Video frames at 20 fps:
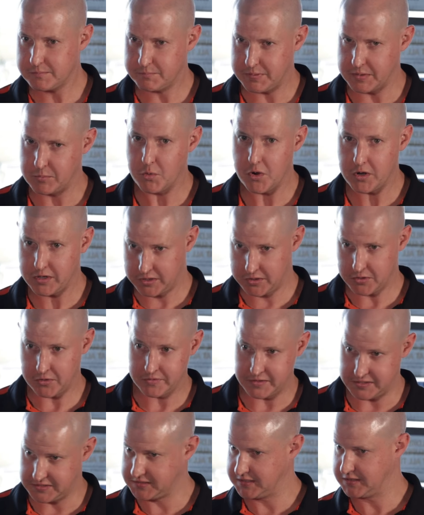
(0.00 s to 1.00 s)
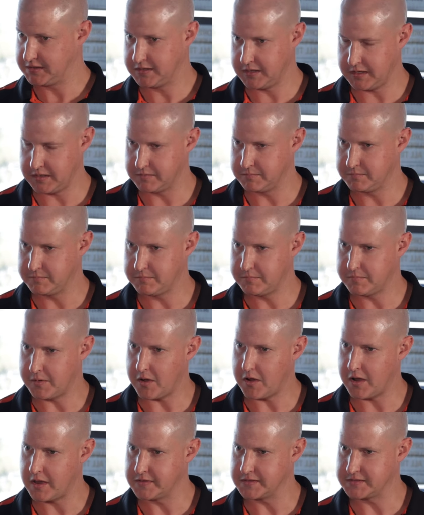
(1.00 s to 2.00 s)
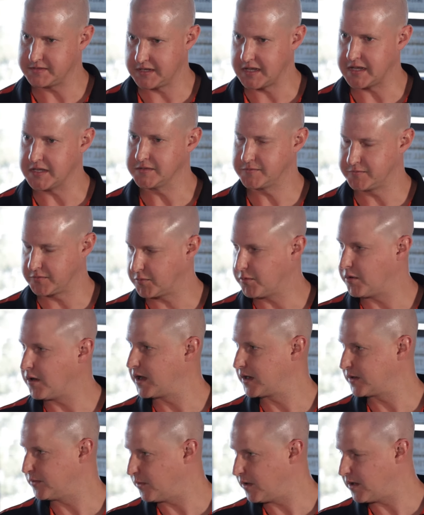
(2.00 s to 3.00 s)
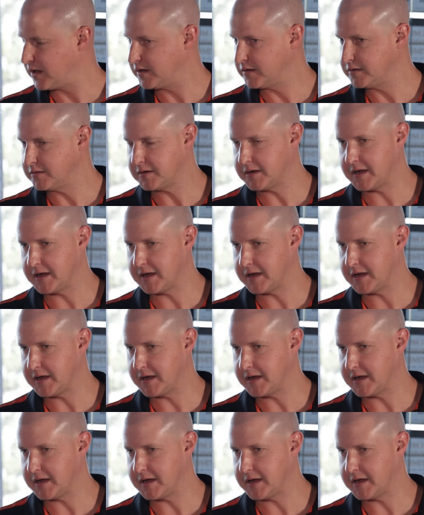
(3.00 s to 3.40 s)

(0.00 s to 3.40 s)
Been working on this in behind the scenes for quite a while.